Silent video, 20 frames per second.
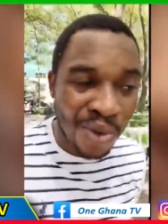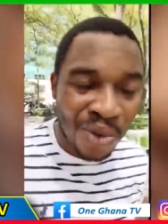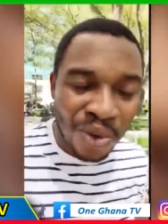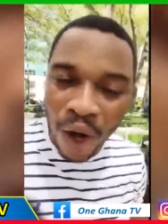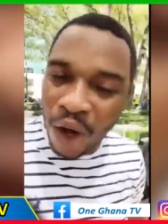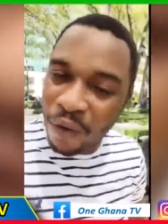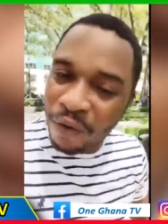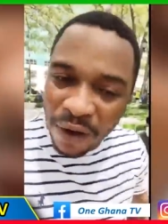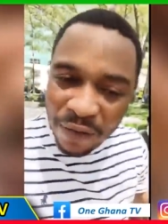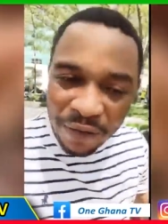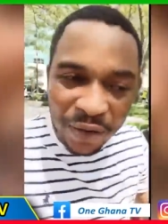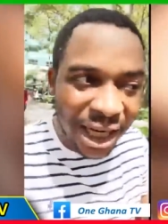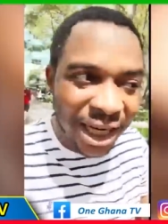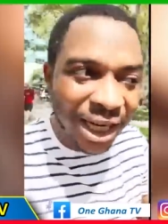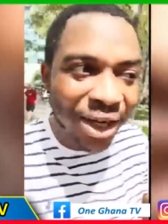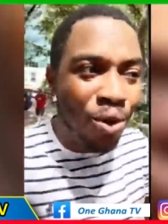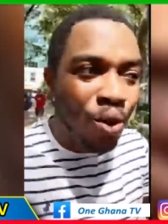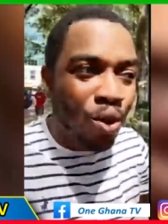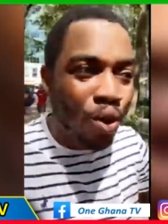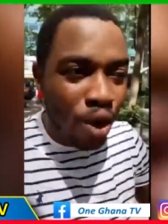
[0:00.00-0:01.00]
Of a three
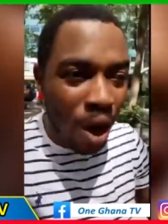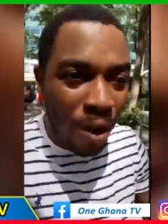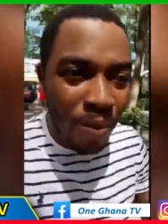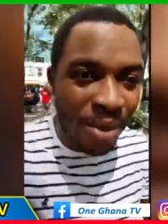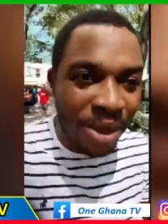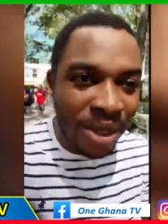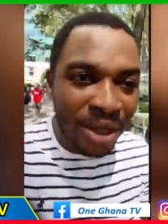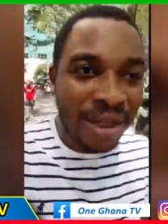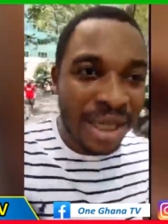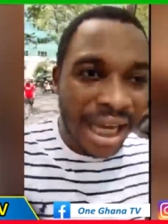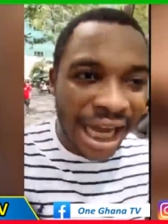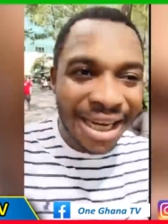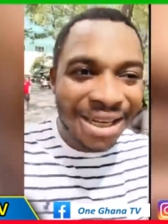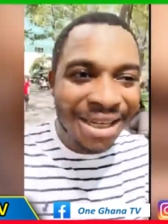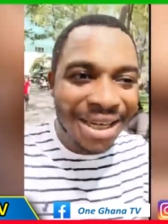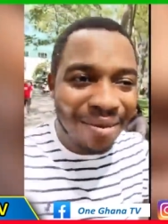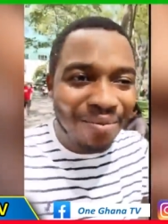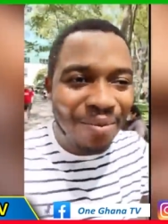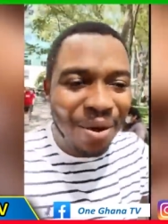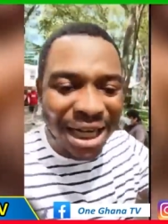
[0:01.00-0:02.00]
who come at
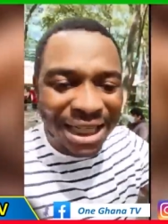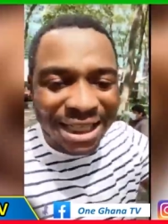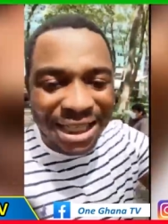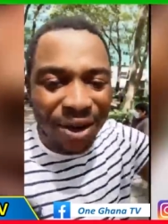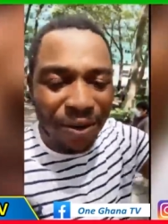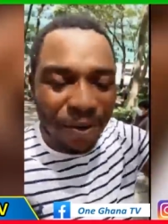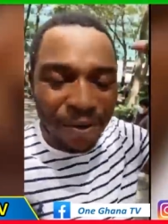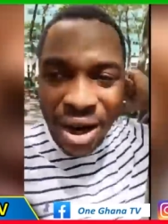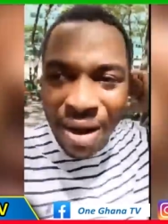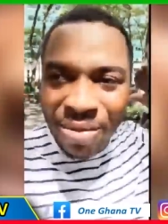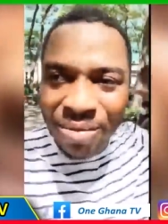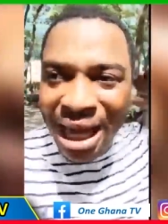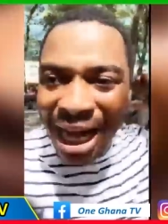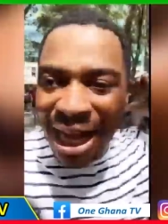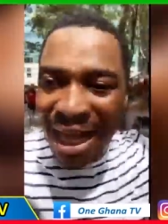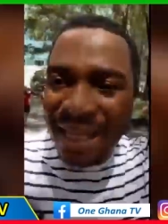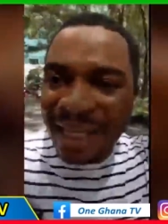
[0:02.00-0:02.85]
the boys in the Premier.